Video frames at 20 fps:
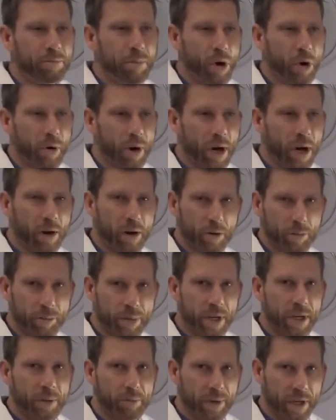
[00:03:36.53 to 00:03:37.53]
poke out or
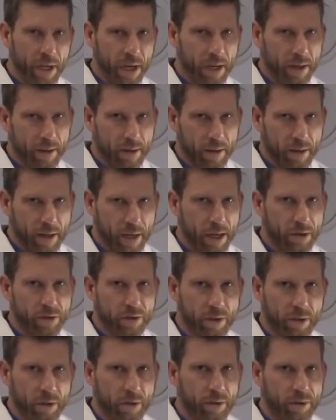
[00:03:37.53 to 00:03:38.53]
peek beyond the edge
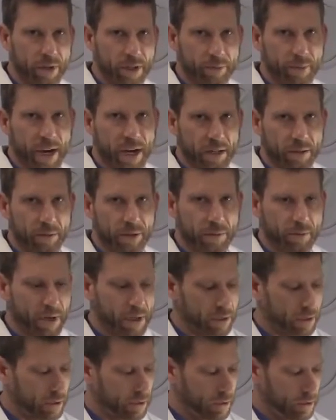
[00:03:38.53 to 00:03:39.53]
of the gluteus maximus
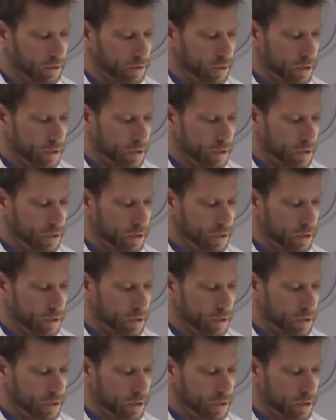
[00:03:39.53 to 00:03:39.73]
muscle.